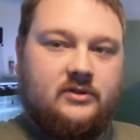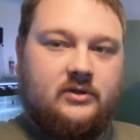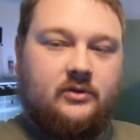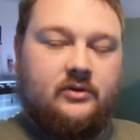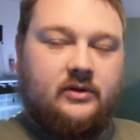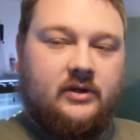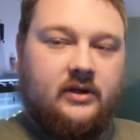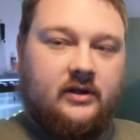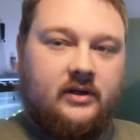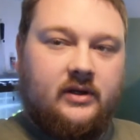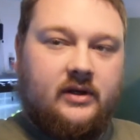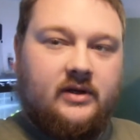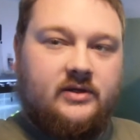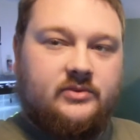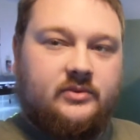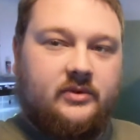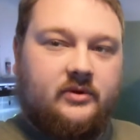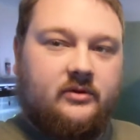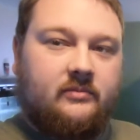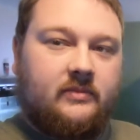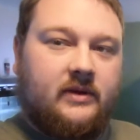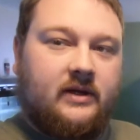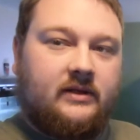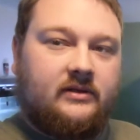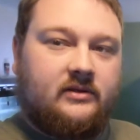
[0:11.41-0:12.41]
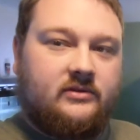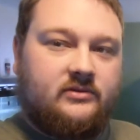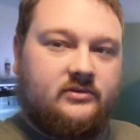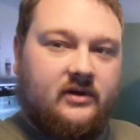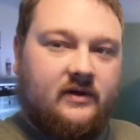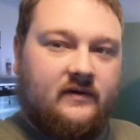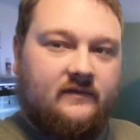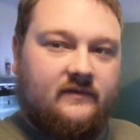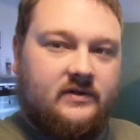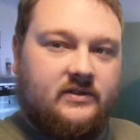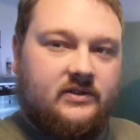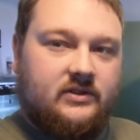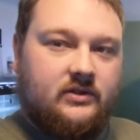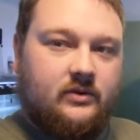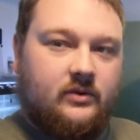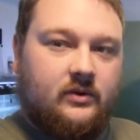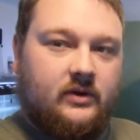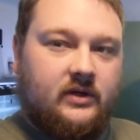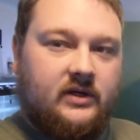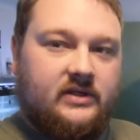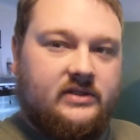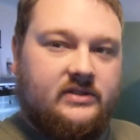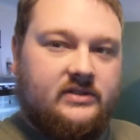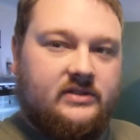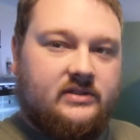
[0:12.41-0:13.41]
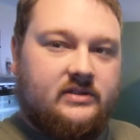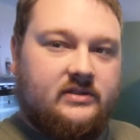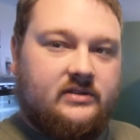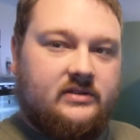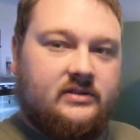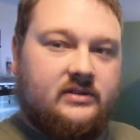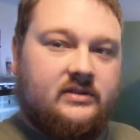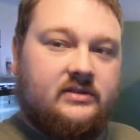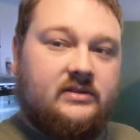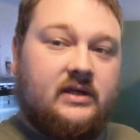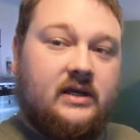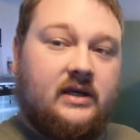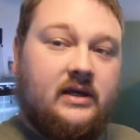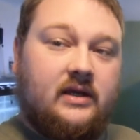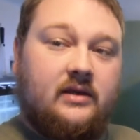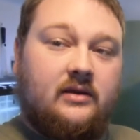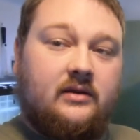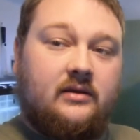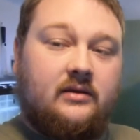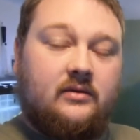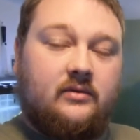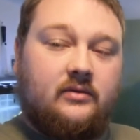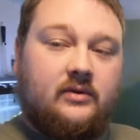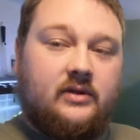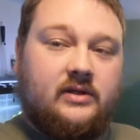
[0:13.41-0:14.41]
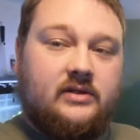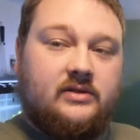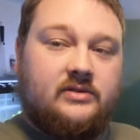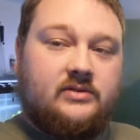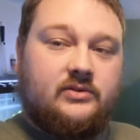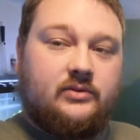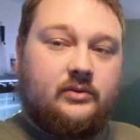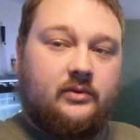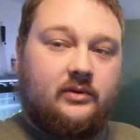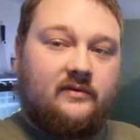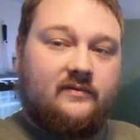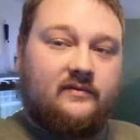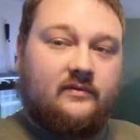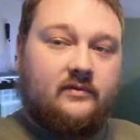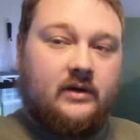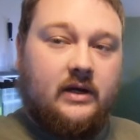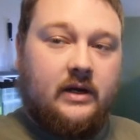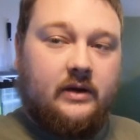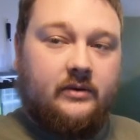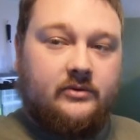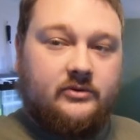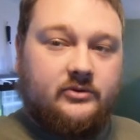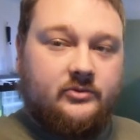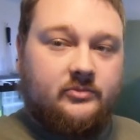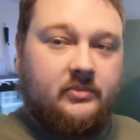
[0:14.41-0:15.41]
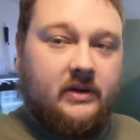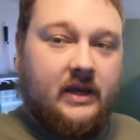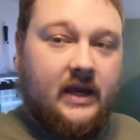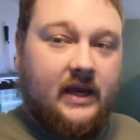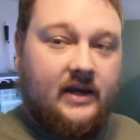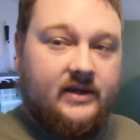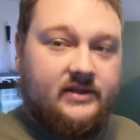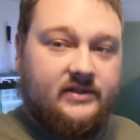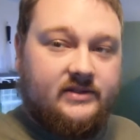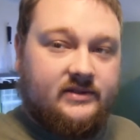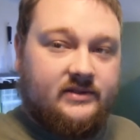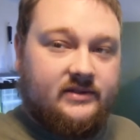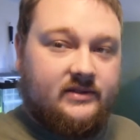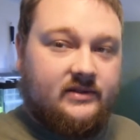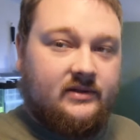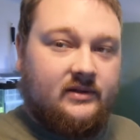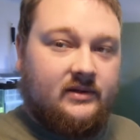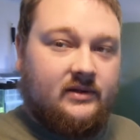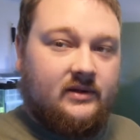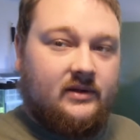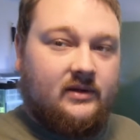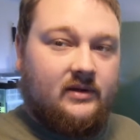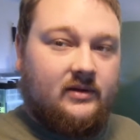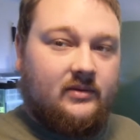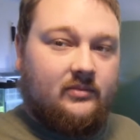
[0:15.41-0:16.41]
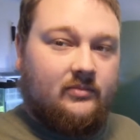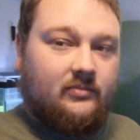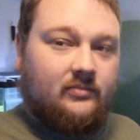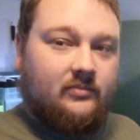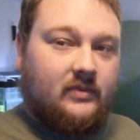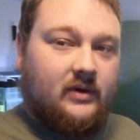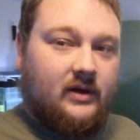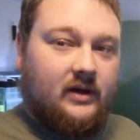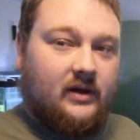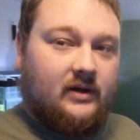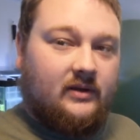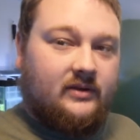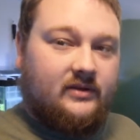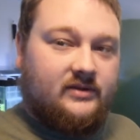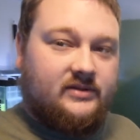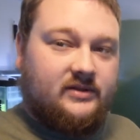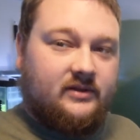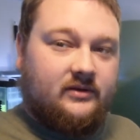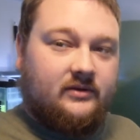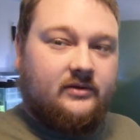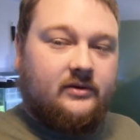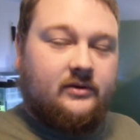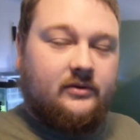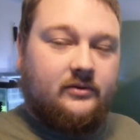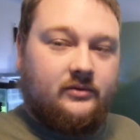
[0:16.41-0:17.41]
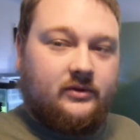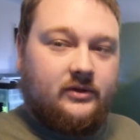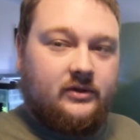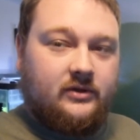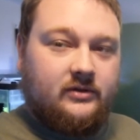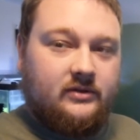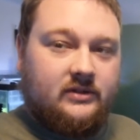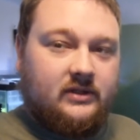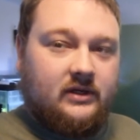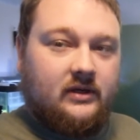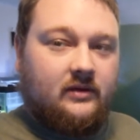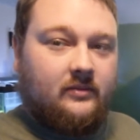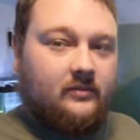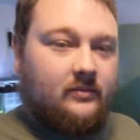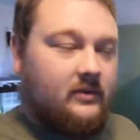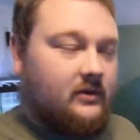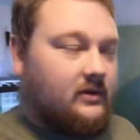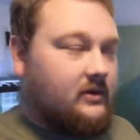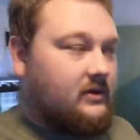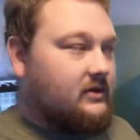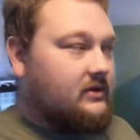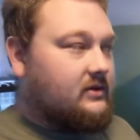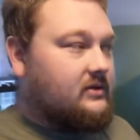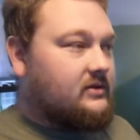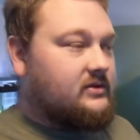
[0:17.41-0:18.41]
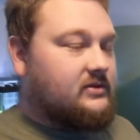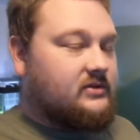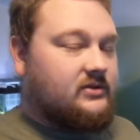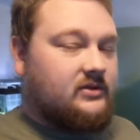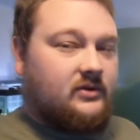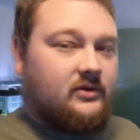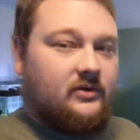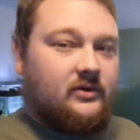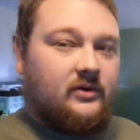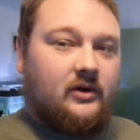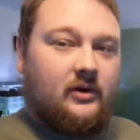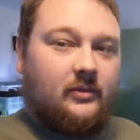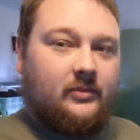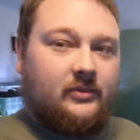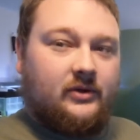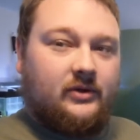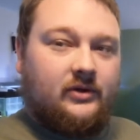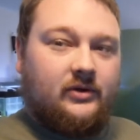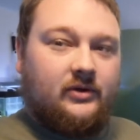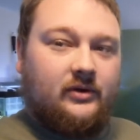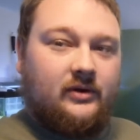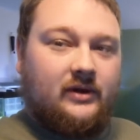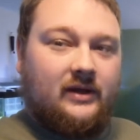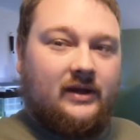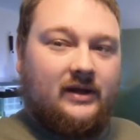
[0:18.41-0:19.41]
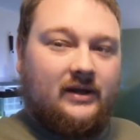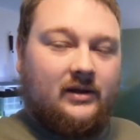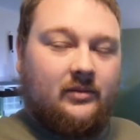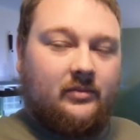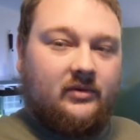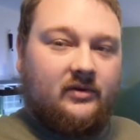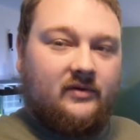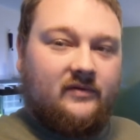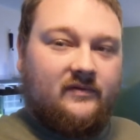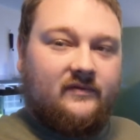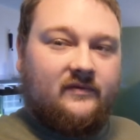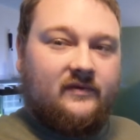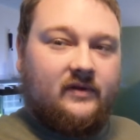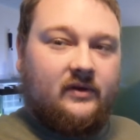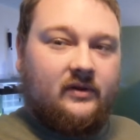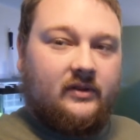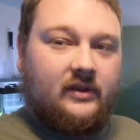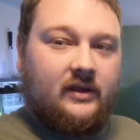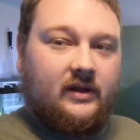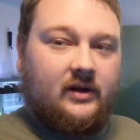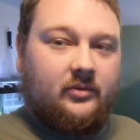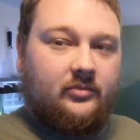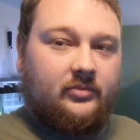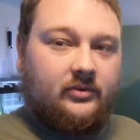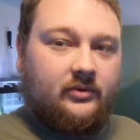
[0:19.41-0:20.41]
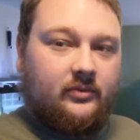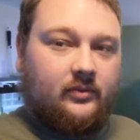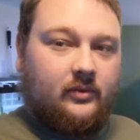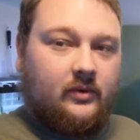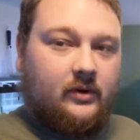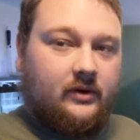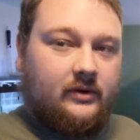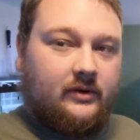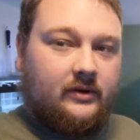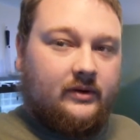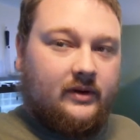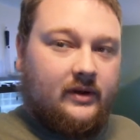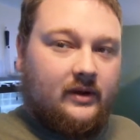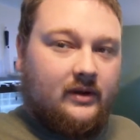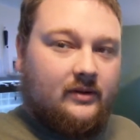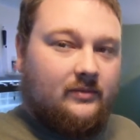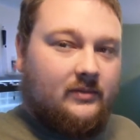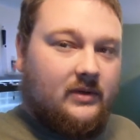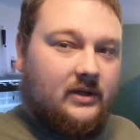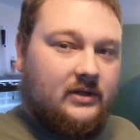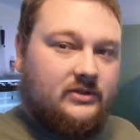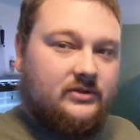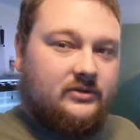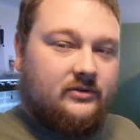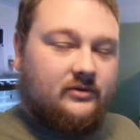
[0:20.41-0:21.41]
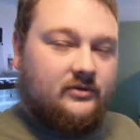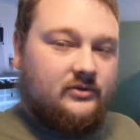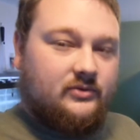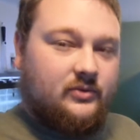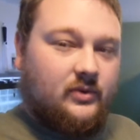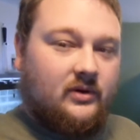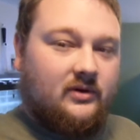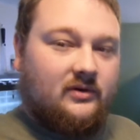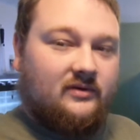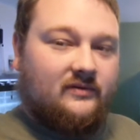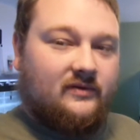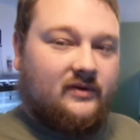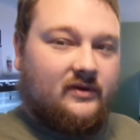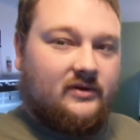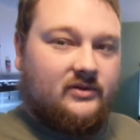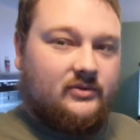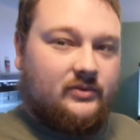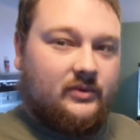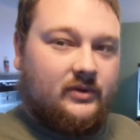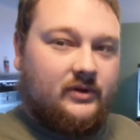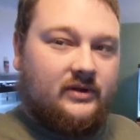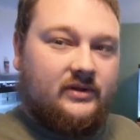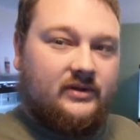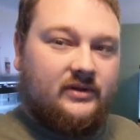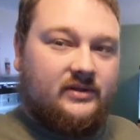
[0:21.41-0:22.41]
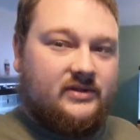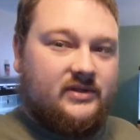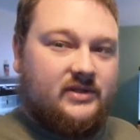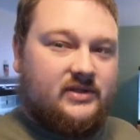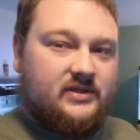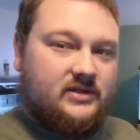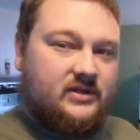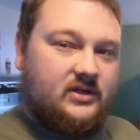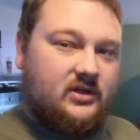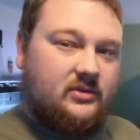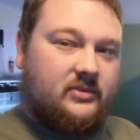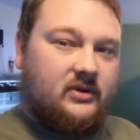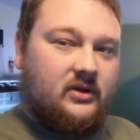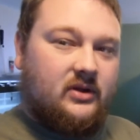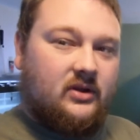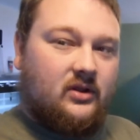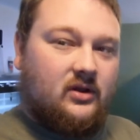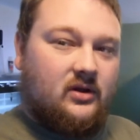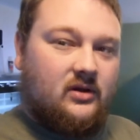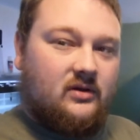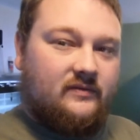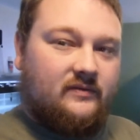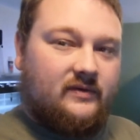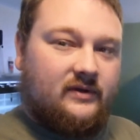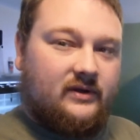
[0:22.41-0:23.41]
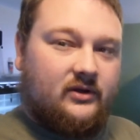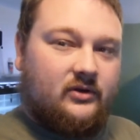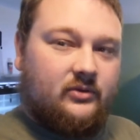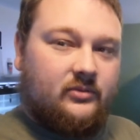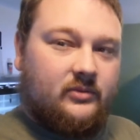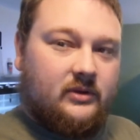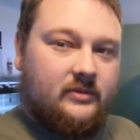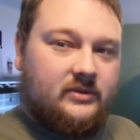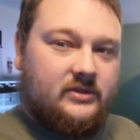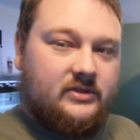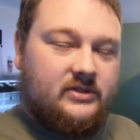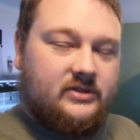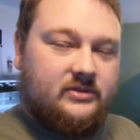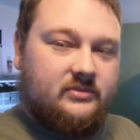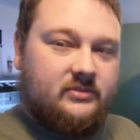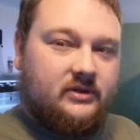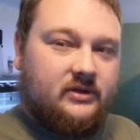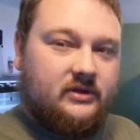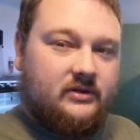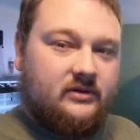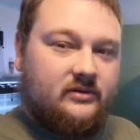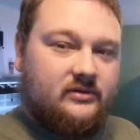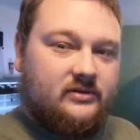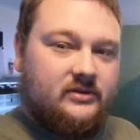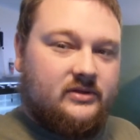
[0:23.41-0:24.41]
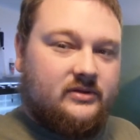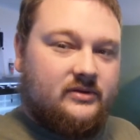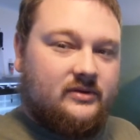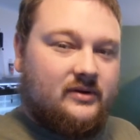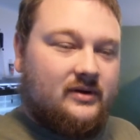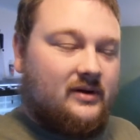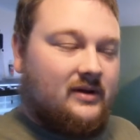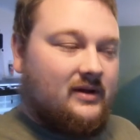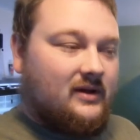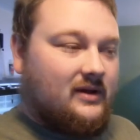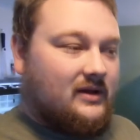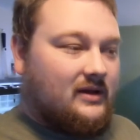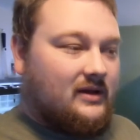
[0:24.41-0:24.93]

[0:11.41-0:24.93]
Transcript: What's going on, guys? Welcome back to Trafish Aquatics. Today it is twenty-four hours past uh, the silicone cure time, so I'm gonna go ahead, I'm gonna fill that up with water and make sure those waterfalls work. This isn't gonna be a long video, maybe just a minute or two,